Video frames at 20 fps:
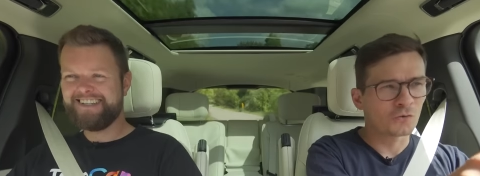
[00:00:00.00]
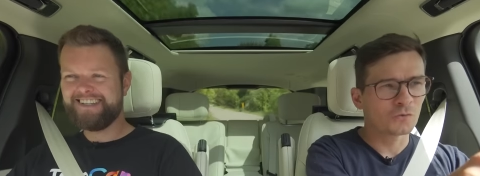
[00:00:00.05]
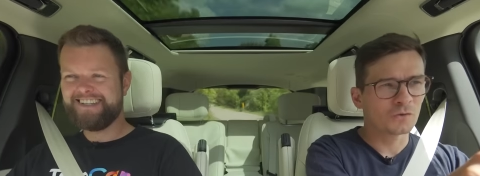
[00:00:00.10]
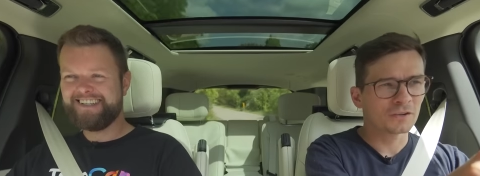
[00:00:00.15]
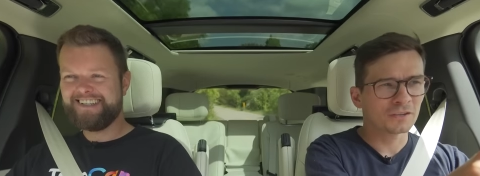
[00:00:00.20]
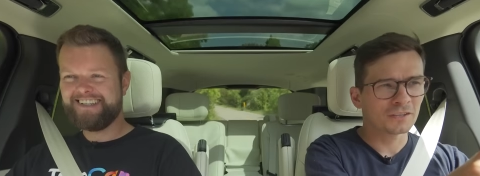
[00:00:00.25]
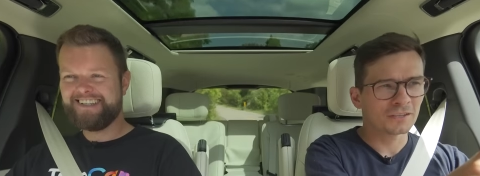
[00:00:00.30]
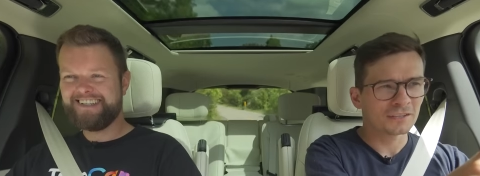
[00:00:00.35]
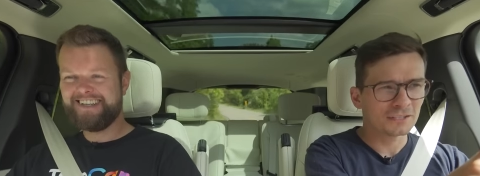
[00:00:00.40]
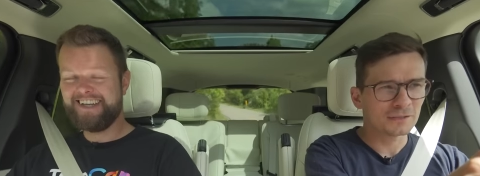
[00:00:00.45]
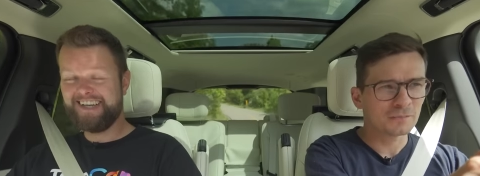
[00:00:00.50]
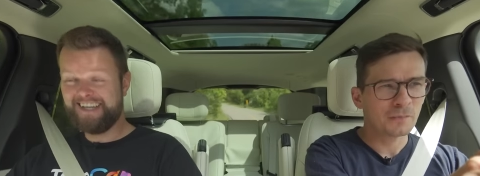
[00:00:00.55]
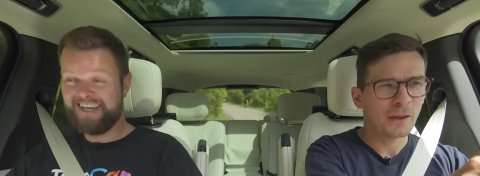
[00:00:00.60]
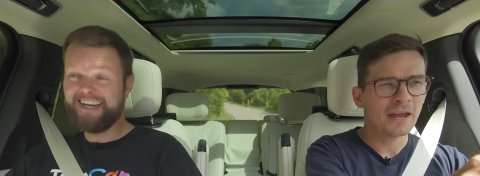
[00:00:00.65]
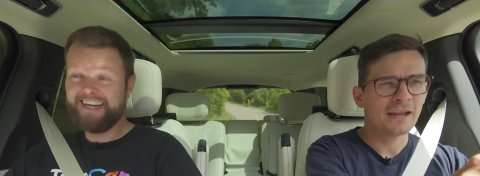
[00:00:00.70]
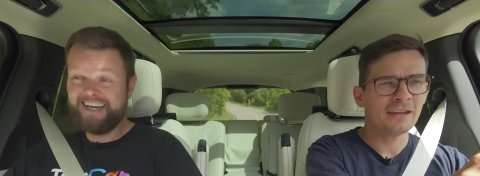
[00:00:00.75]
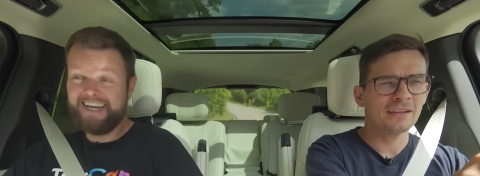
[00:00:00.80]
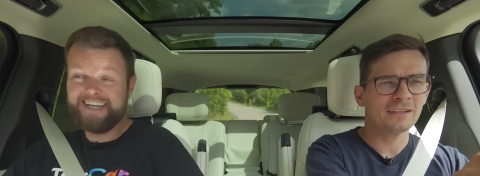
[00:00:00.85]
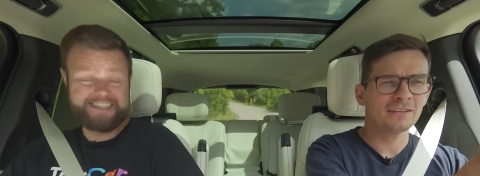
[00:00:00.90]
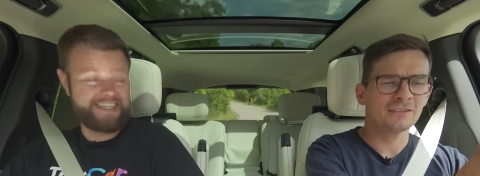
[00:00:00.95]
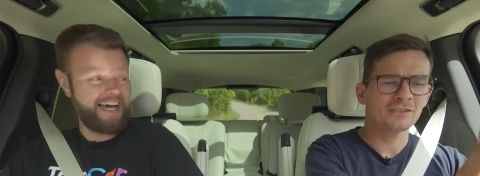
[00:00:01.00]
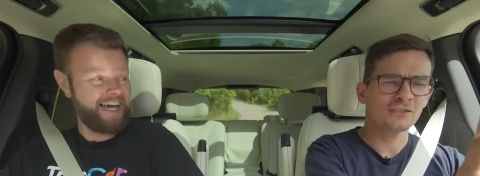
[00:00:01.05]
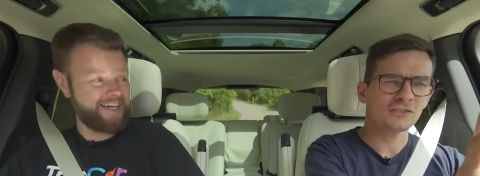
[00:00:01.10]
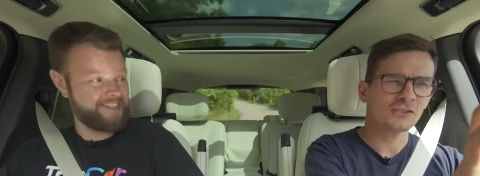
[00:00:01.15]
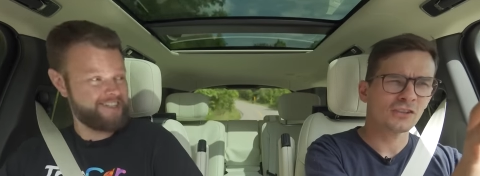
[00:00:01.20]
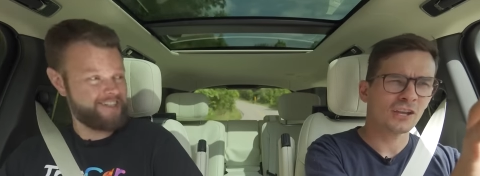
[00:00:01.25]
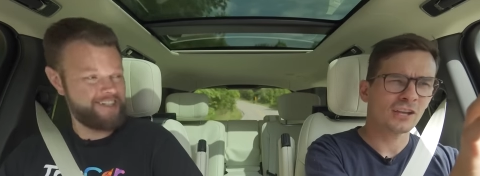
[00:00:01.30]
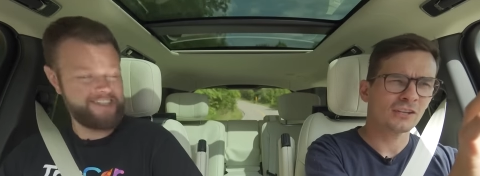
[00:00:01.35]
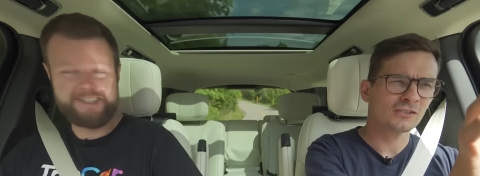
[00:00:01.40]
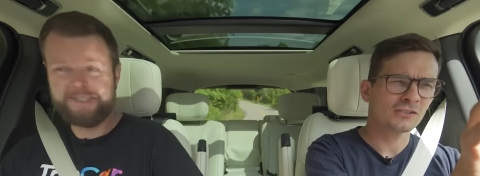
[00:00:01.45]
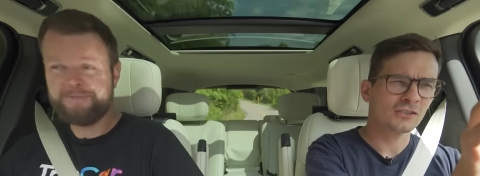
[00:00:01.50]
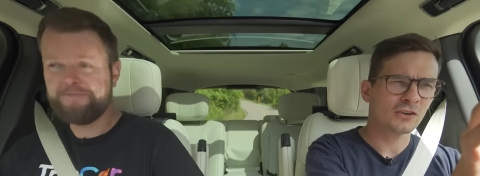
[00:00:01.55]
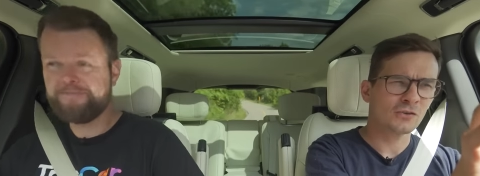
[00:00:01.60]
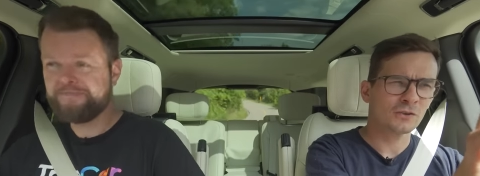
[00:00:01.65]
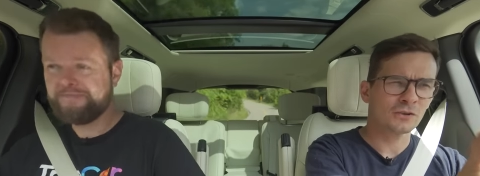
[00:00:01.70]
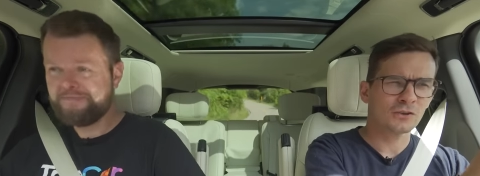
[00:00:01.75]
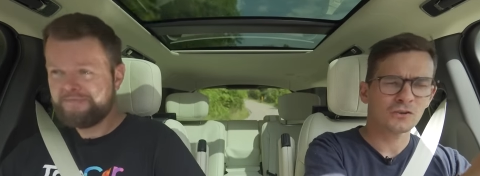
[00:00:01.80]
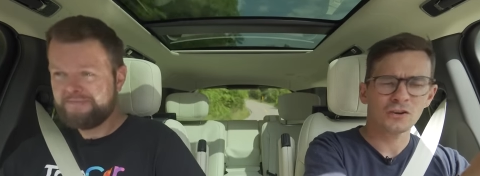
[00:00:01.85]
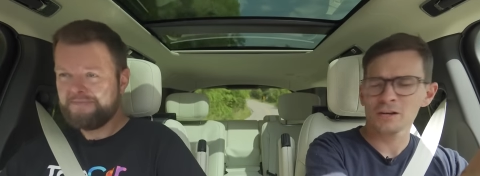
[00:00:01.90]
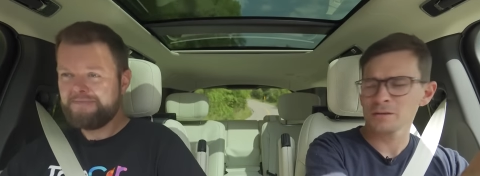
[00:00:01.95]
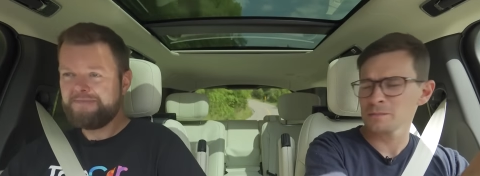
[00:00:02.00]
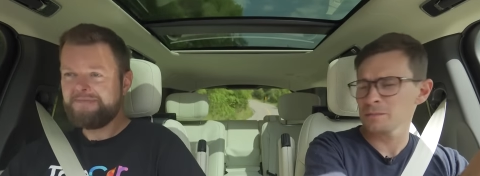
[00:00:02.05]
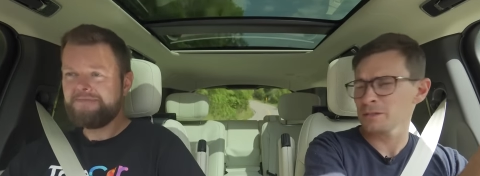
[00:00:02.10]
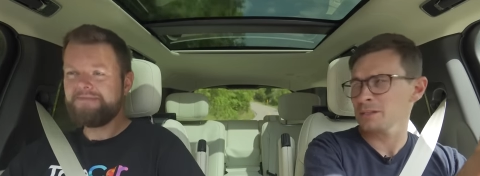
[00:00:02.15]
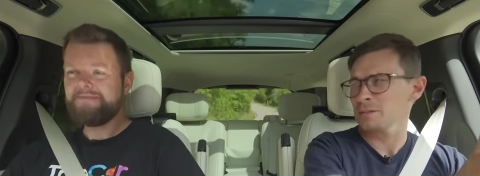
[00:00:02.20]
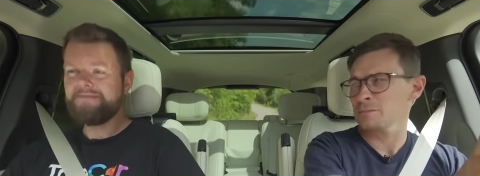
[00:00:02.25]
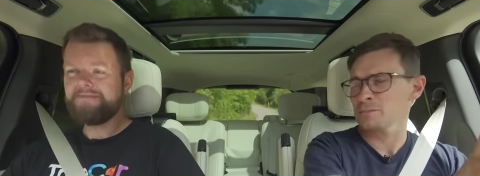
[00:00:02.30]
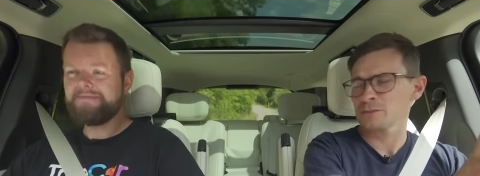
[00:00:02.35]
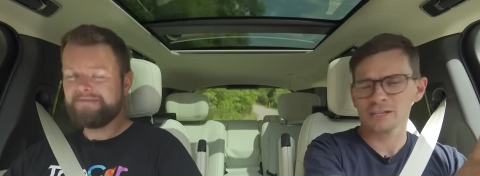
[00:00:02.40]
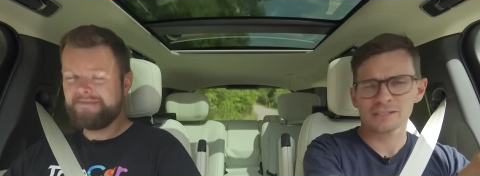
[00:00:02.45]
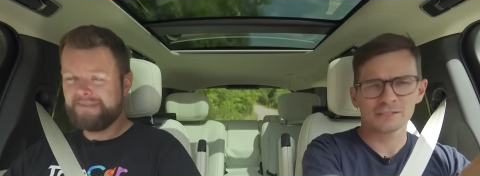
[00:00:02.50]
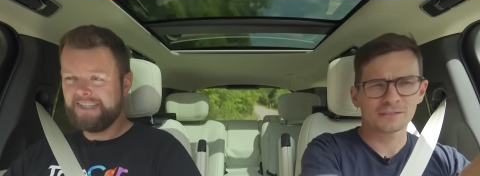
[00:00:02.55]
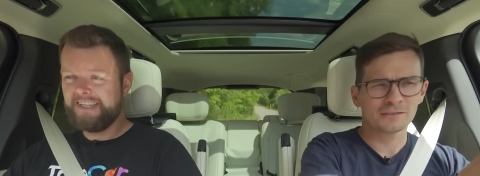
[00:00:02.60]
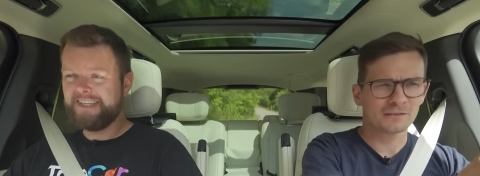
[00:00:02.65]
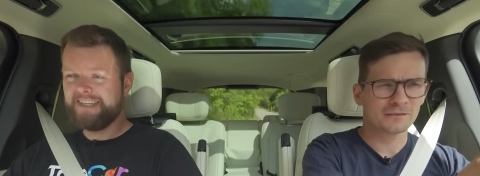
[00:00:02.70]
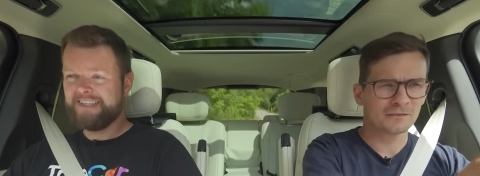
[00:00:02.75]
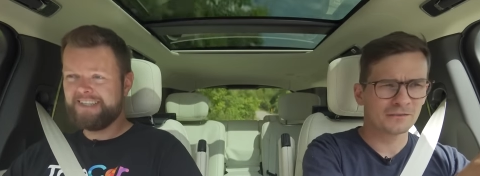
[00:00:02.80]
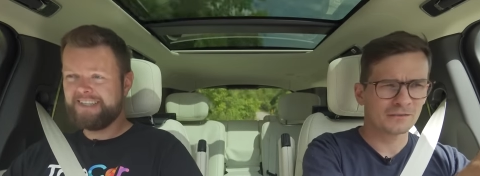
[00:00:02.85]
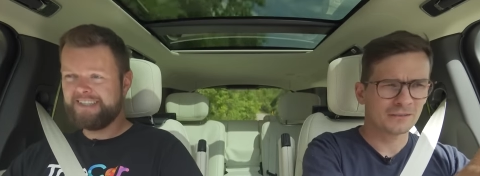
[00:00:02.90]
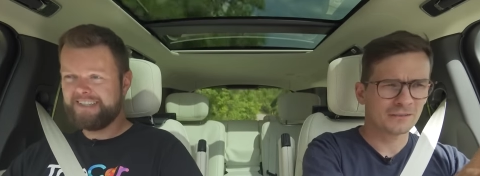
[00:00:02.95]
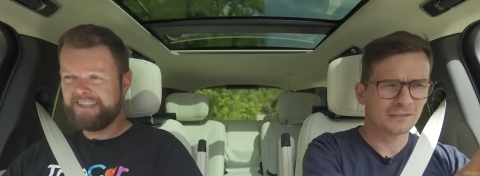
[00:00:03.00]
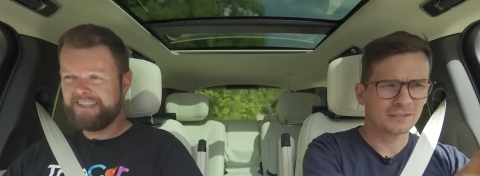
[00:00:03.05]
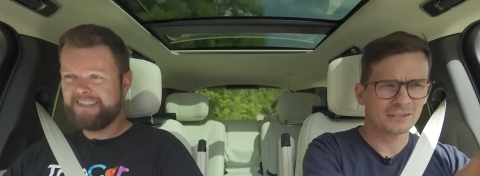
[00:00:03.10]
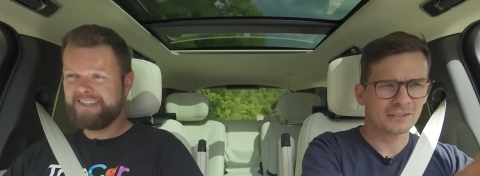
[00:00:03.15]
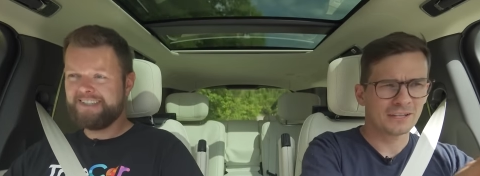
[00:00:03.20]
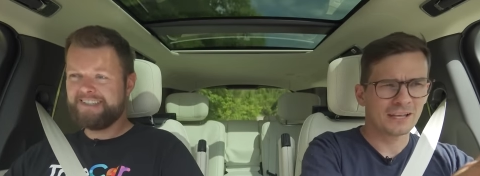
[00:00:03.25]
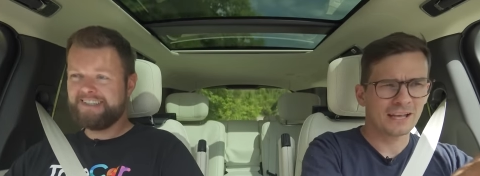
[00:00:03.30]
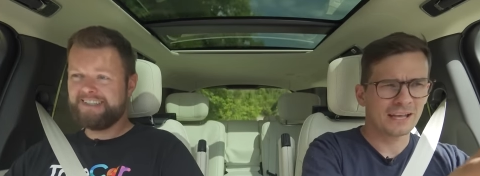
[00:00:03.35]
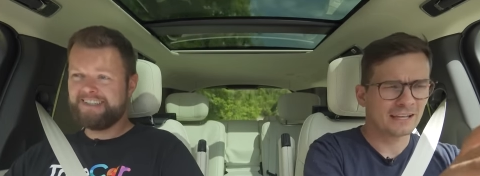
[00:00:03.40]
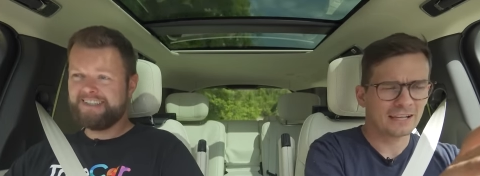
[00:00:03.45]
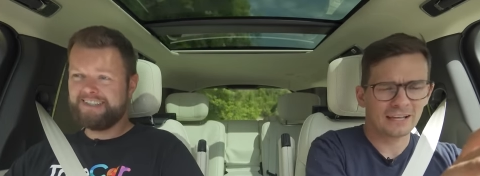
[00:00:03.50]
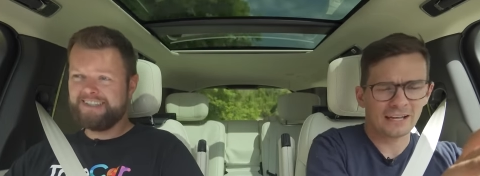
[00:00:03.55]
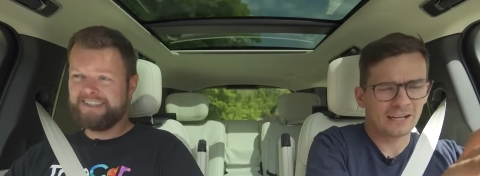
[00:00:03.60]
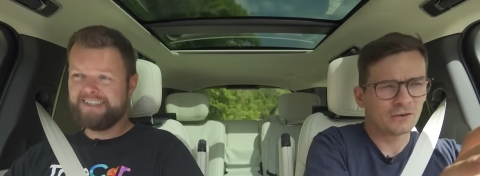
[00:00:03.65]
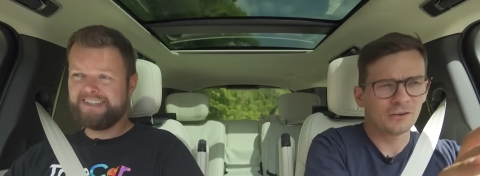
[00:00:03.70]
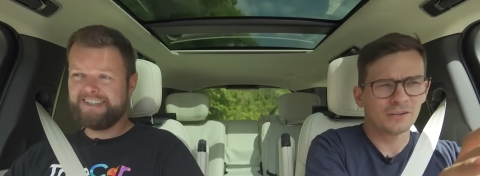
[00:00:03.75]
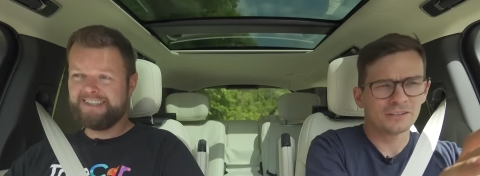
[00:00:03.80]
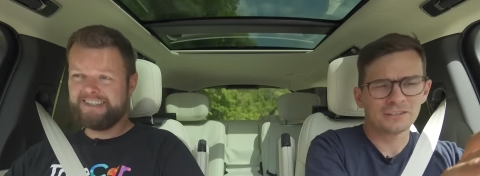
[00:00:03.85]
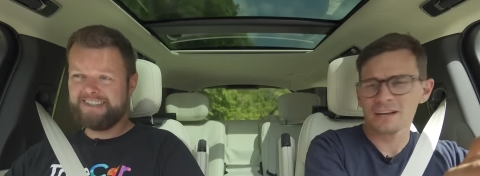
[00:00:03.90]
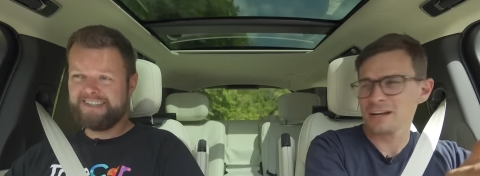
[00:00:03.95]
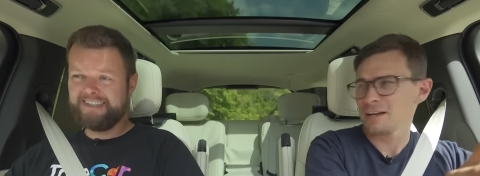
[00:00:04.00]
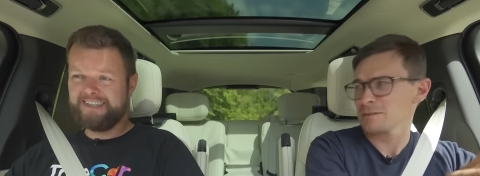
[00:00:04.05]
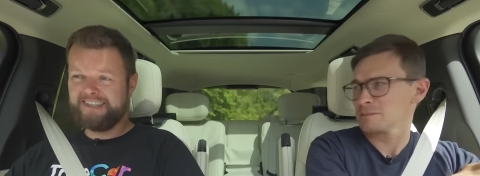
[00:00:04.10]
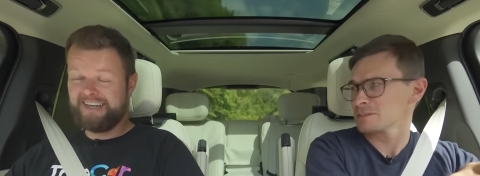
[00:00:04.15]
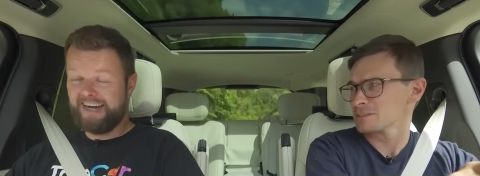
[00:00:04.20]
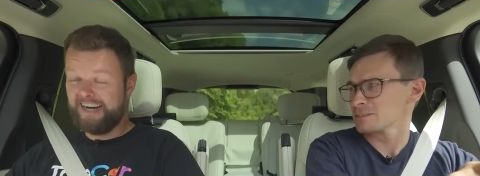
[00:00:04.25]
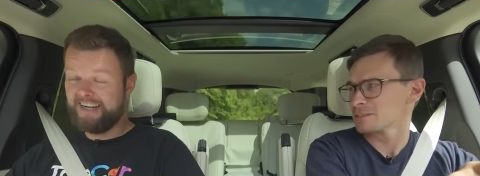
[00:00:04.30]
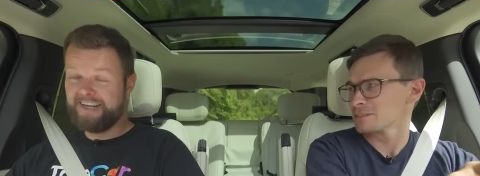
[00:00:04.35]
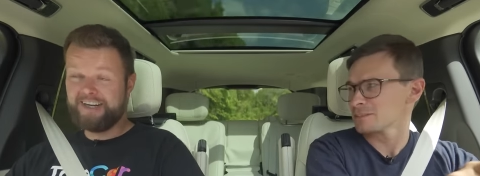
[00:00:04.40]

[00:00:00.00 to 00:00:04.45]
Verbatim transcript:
Speaker 1: worth it. This it, it is, is actually so incredibly impressive at all times. I